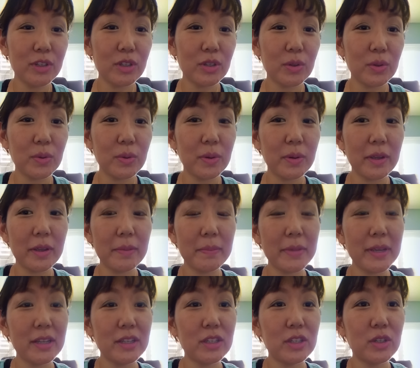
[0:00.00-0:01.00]
so it
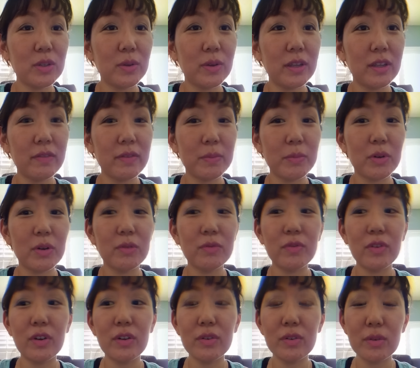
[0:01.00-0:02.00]
makes you even more
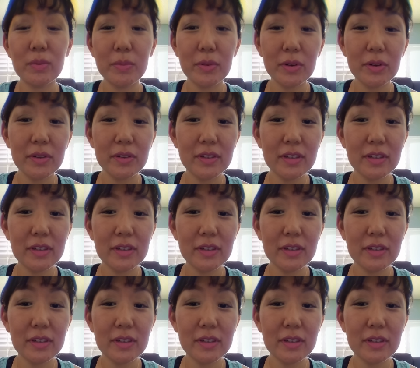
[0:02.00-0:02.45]
vulnerable